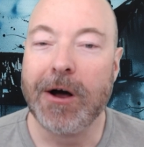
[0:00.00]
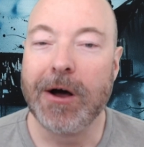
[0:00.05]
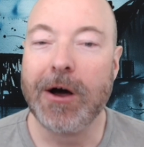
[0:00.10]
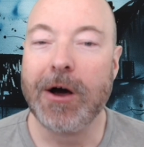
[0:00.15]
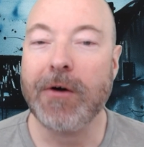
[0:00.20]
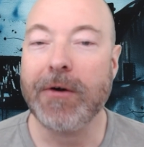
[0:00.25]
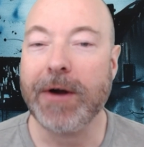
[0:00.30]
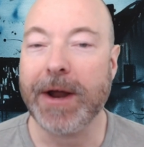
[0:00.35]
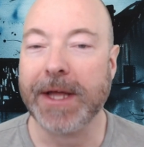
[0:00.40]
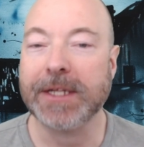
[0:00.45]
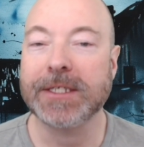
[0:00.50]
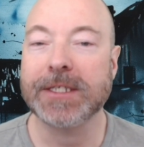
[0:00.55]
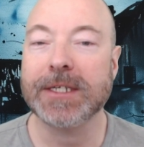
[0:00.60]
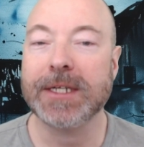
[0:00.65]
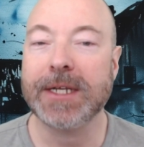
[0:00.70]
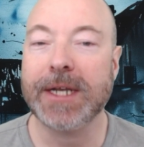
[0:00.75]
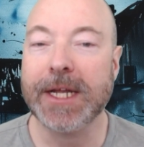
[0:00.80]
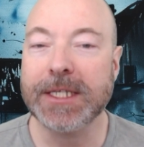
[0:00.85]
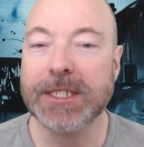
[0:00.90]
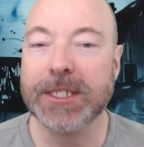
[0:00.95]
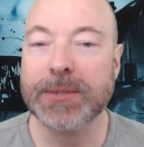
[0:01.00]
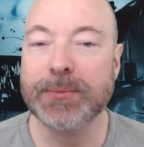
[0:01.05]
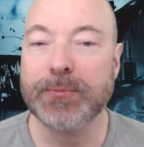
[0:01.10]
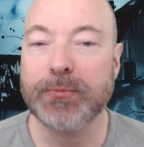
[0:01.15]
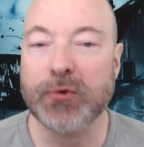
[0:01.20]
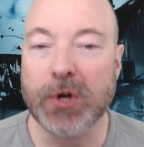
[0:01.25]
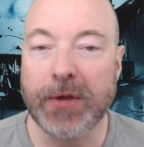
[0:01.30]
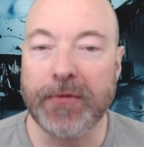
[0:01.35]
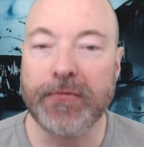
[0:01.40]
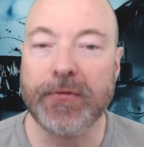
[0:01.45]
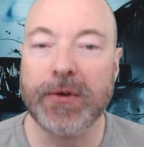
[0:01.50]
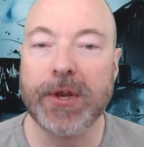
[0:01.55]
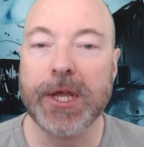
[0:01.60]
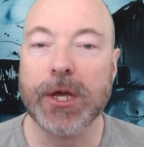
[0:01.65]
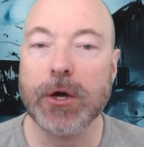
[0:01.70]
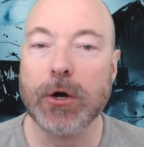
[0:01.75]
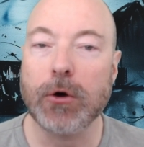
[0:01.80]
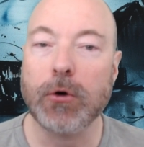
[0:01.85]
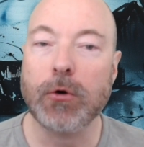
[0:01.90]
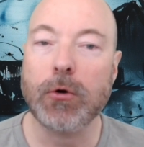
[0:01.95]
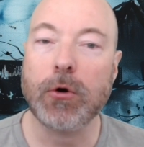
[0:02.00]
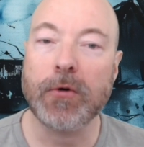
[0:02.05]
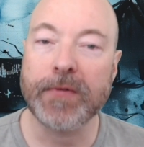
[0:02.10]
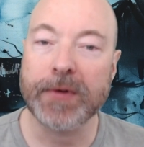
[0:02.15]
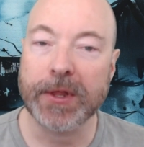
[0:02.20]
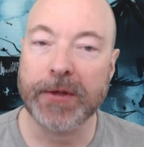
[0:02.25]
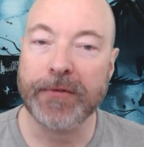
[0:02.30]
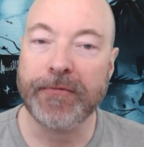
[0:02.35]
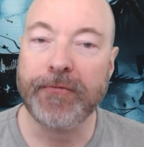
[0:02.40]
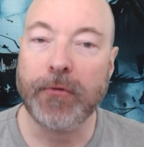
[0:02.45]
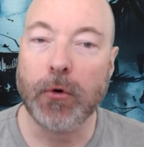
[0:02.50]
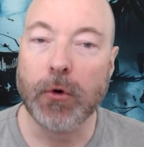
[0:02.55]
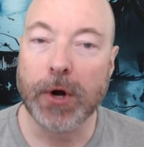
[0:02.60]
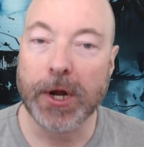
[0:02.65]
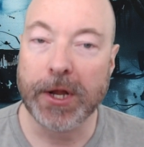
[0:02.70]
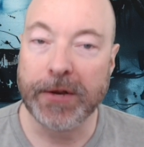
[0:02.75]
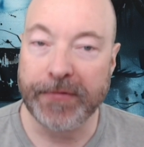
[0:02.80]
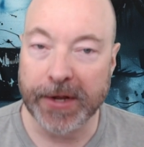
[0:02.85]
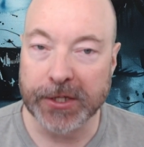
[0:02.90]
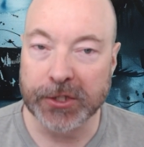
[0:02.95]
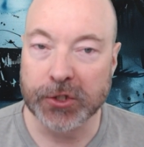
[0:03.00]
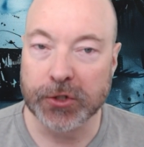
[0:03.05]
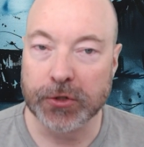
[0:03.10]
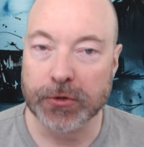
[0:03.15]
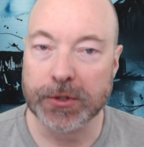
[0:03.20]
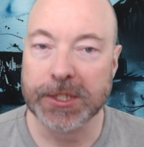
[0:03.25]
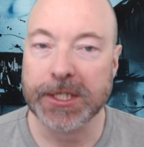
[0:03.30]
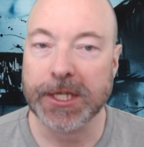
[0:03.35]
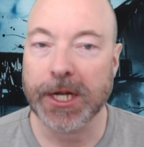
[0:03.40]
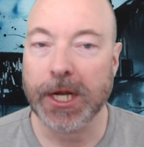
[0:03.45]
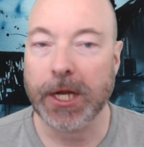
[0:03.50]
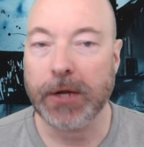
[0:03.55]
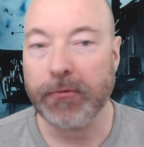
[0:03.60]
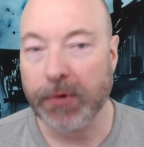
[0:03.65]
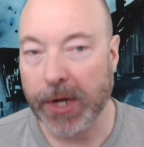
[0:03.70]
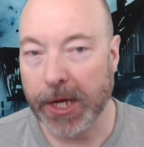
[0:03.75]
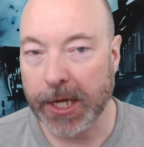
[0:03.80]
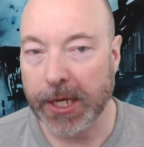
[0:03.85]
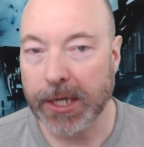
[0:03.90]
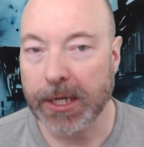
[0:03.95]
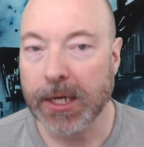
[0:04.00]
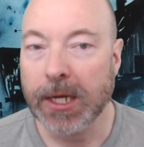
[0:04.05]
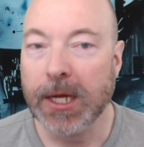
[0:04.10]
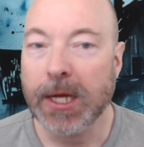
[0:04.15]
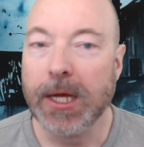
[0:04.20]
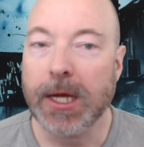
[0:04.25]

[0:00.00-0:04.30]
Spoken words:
Alright, let's briefly go over the 4 adventures that I ran